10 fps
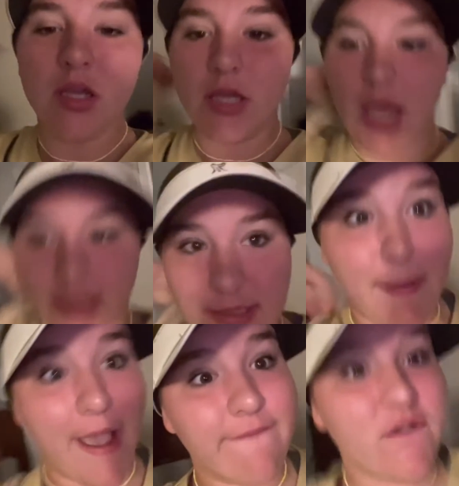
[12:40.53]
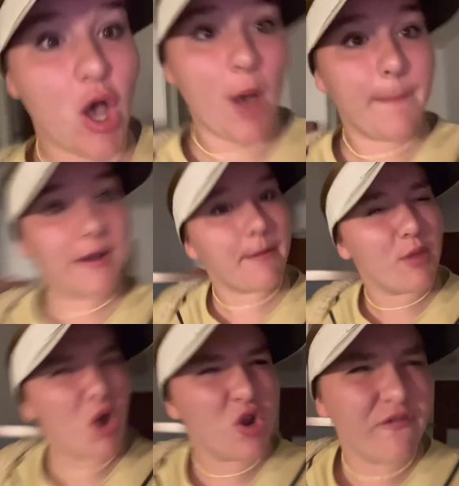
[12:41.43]
Yeah, it's my fault, but I'm
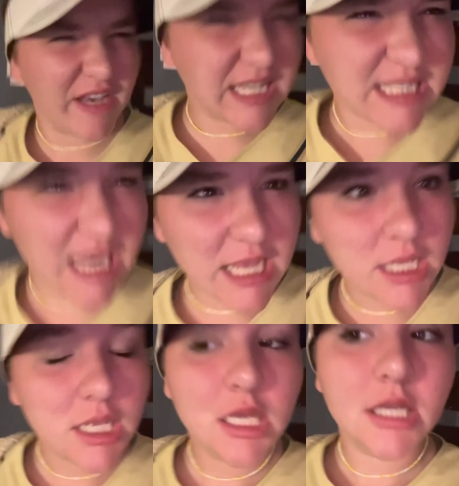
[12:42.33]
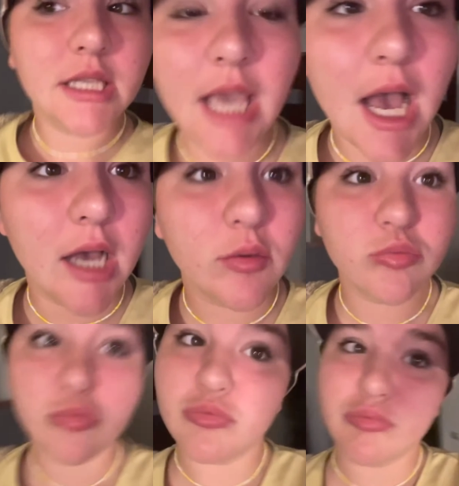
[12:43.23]
the one who fixed it. Yeah.
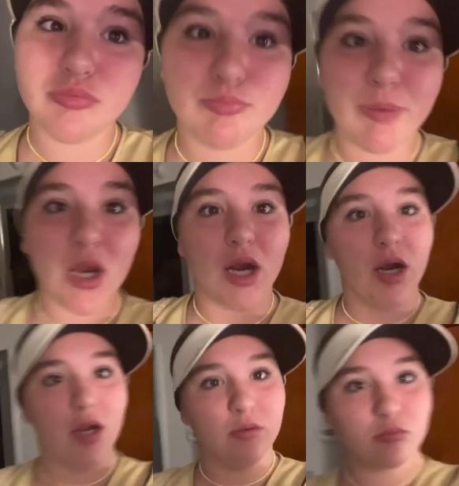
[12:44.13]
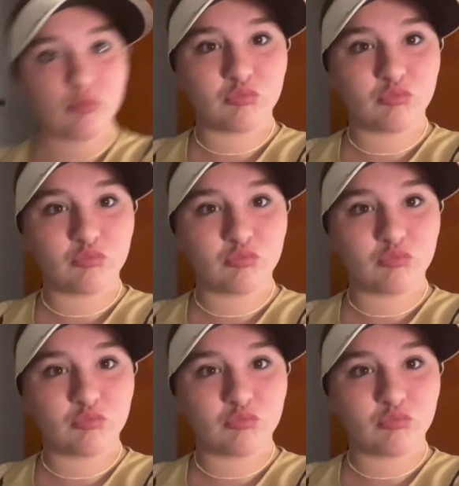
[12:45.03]
Per.